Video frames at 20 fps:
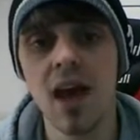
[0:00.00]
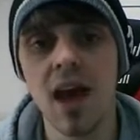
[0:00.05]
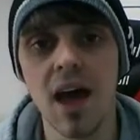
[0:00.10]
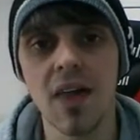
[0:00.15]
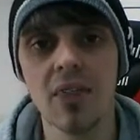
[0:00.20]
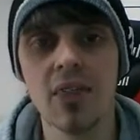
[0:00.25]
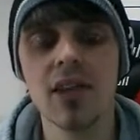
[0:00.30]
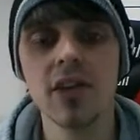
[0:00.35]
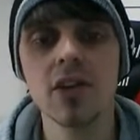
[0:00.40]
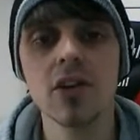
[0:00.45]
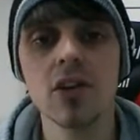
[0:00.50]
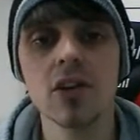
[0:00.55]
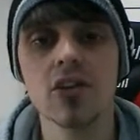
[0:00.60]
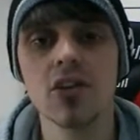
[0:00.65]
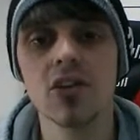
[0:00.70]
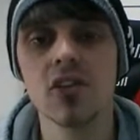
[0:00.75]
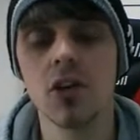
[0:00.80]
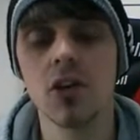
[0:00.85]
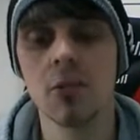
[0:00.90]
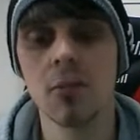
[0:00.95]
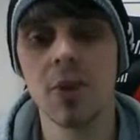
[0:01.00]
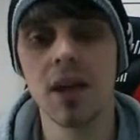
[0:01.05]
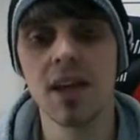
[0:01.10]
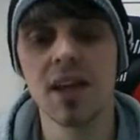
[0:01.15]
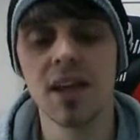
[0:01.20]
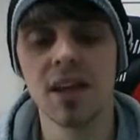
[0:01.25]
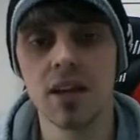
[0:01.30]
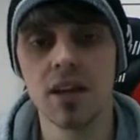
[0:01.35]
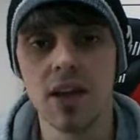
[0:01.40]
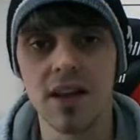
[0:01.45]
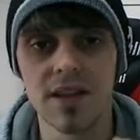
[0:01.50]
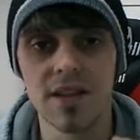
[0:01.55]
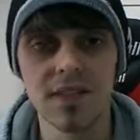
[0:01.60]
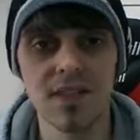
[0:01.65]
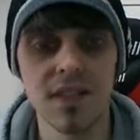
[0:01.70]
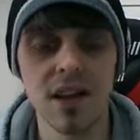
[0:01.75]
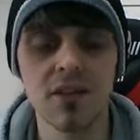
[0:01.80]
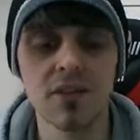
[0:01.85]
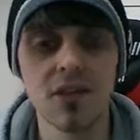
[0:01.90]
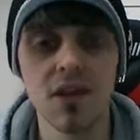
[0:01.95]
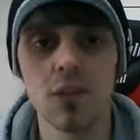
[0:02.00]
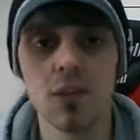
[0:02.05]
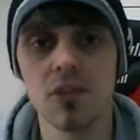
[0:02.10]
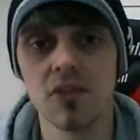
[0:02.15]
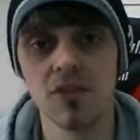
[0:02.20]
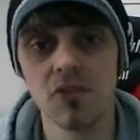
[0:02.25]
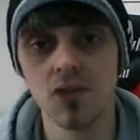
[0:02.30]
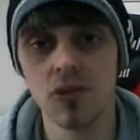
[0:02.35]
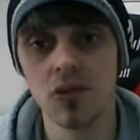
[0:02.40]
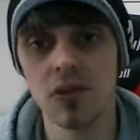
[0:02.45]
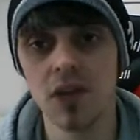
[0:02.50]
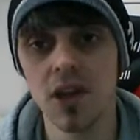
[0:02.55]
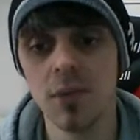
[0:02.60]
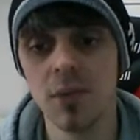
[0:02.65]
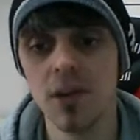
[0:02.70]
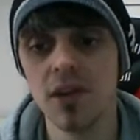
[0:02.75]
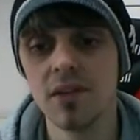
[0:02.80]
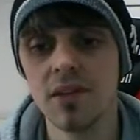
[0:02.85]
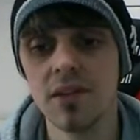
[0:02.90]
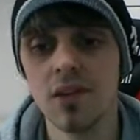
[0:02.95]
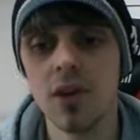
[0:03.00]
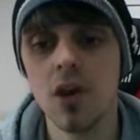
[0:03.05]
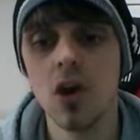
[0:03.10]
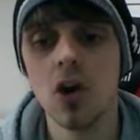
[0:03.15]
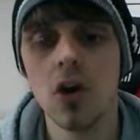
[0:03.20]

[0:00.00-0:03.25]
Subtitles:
and then you can start making like safety withdrawal limits,